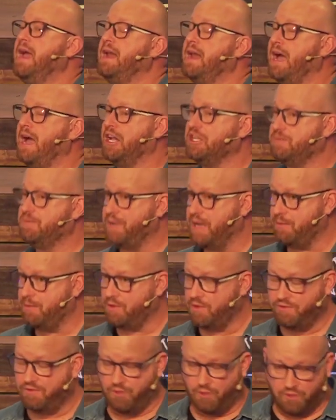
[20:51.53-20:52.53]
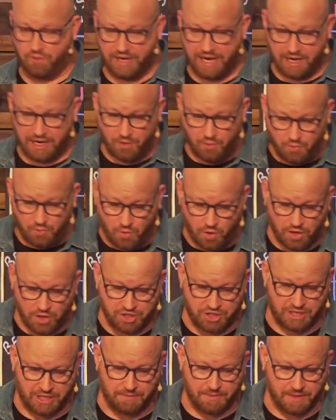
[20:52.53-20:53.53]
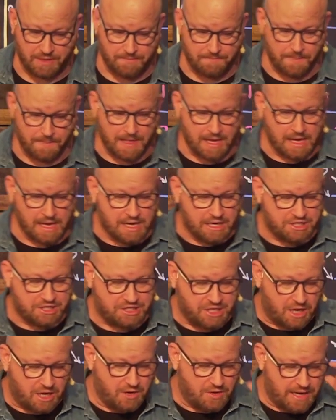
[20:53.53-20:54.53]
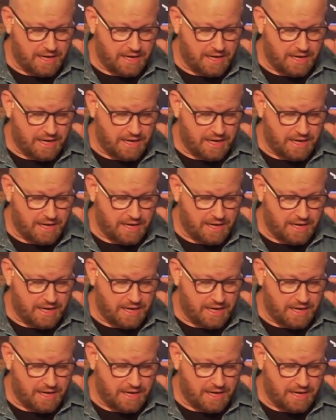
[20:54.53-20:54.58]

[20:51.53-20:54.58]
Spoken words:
asked people to fall down and worship. So